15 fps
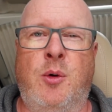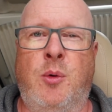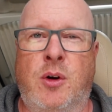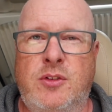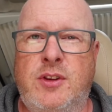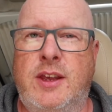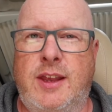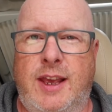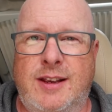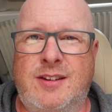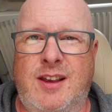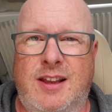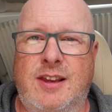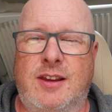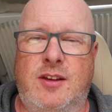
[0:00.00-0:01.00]
Was it
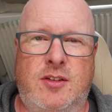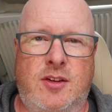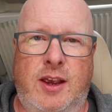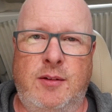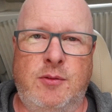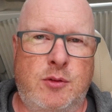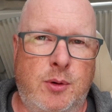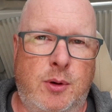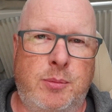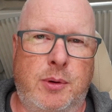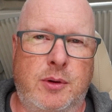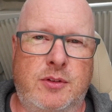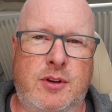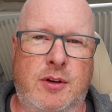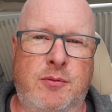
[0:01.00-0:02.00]
exactly the same,
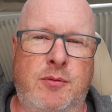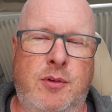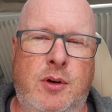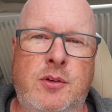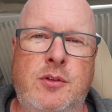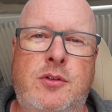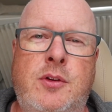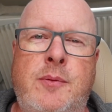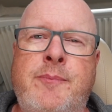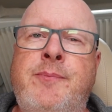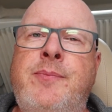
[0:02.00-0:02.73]
12.7 volts?